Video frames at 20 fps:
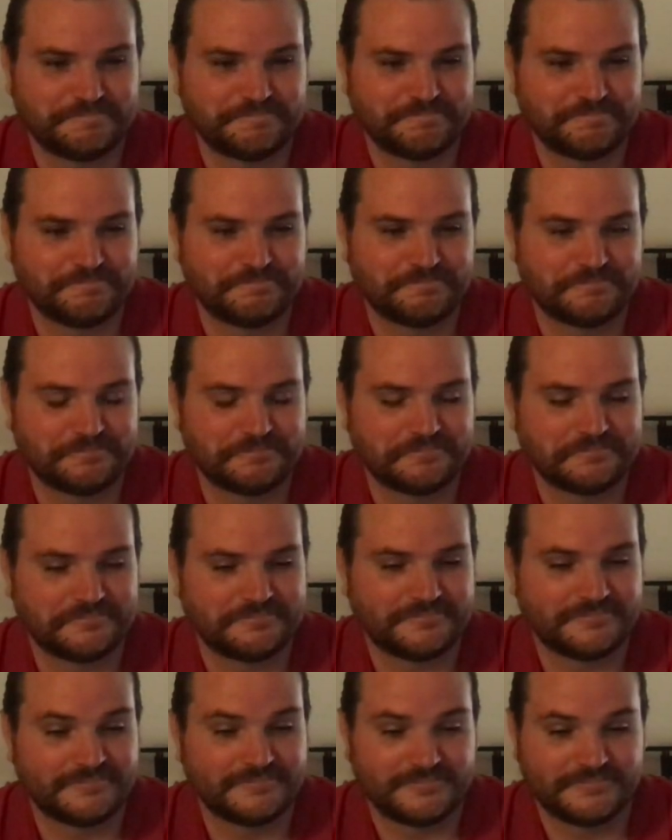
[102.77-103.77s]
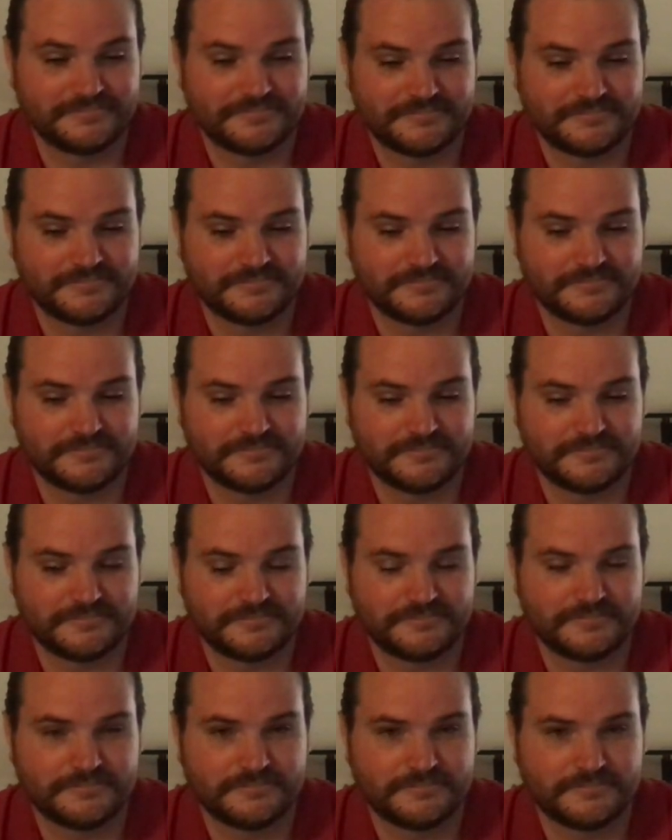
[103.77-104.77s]

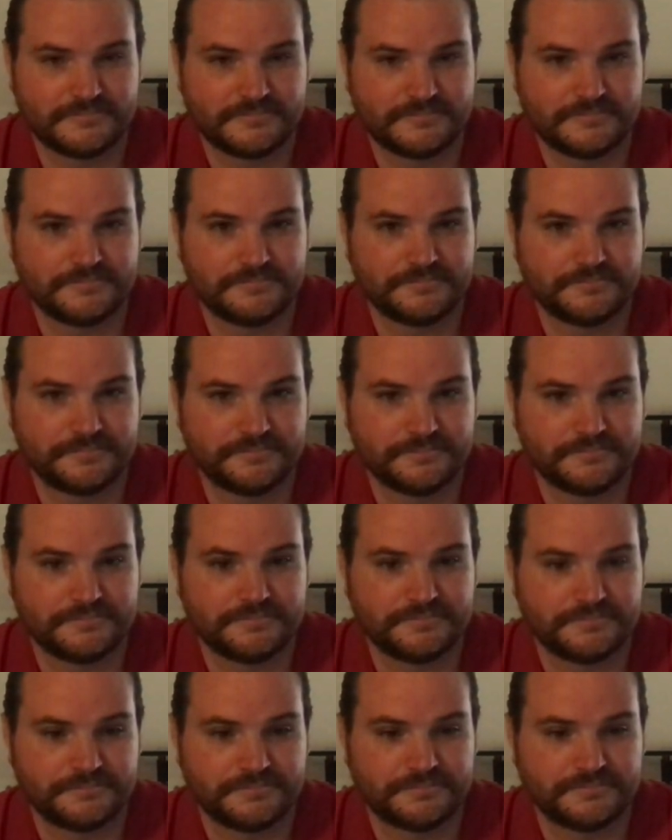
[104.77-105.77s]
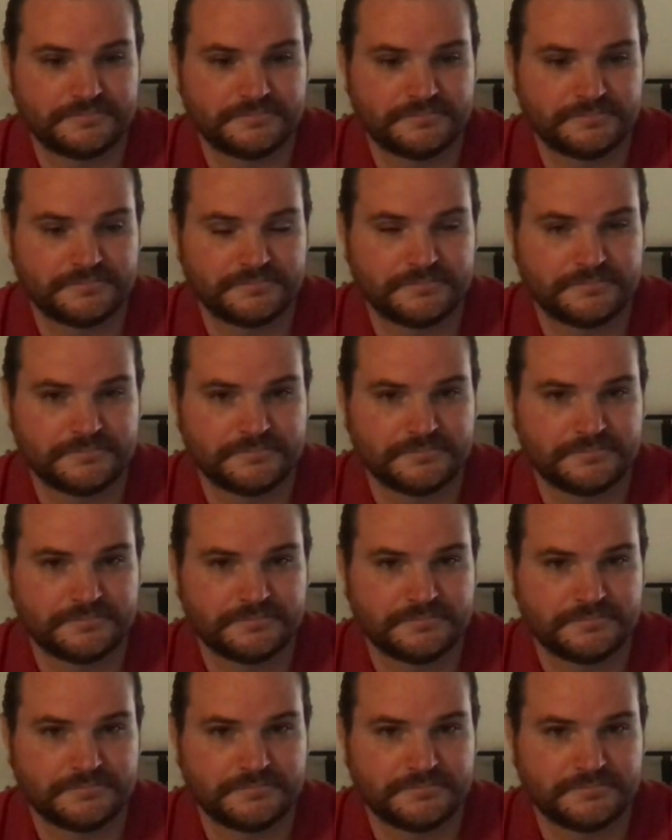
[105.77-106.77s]

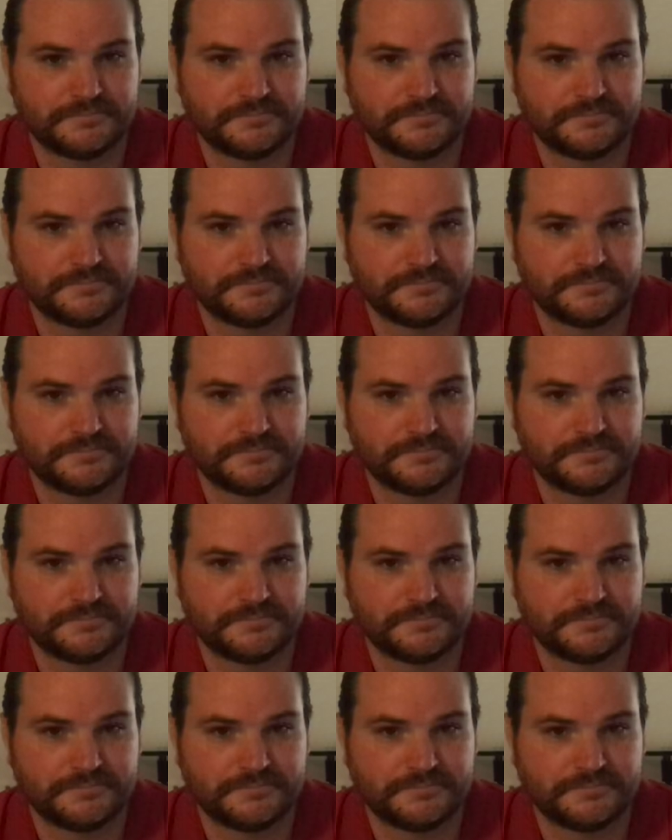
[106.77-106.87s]
[no speech]